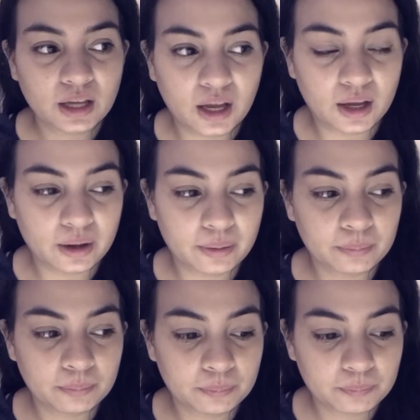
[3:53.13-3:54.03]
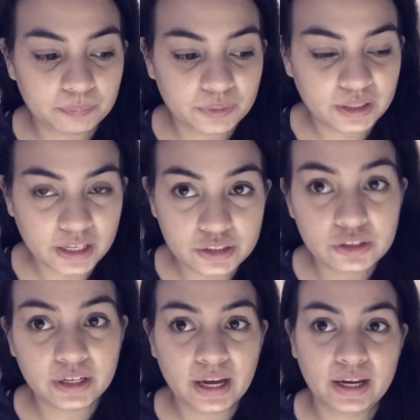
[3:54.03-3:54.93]
um,
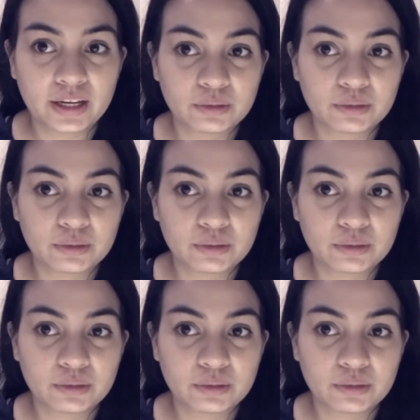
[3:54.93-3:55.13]
yesterday hanging